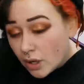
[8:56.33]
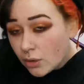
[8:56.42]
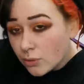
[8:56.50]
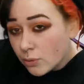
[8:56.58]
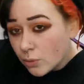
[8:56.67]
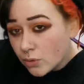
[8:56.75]

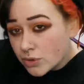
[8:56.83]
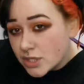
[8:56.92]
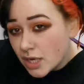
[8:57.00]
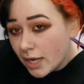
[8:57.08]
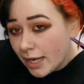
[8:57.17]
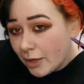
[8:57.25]
cold
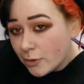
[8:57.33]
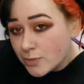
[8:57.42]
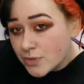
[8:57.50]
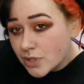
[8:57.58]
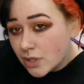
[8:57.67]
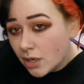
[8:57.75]
water
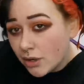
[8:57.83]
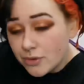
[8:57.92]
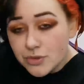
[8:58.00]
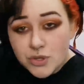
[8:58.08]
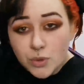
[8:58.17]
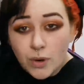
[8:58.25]
helps
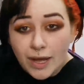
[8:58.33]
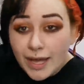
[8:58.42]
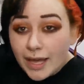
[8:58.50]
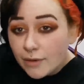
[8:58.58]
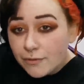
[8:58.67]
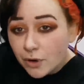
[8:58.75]
close your
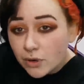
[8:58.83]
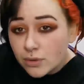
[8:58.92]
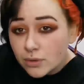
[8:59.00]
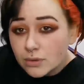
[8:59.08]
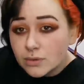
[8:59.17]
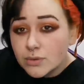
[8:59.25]
hair
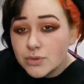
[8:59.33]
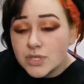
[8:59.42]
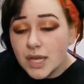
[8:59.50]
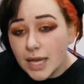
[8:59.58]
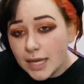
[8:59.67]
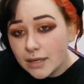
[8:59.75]
follicles
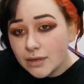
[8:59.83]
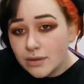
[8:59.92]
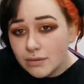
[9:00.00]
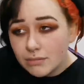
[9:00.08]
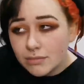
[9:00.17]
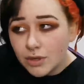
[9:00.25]

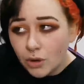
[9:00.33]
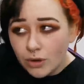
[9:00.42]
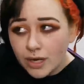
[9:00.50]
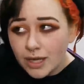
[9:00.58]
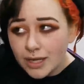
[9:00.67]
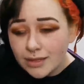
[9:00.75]
and
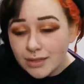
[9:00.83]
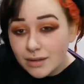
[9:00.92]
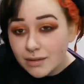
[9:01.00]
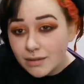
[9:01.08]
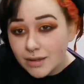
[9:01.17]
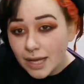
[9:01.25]
lock in
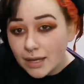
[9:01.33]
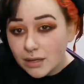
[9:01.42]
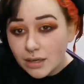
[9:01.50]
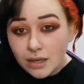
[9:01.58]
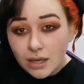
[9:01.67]
that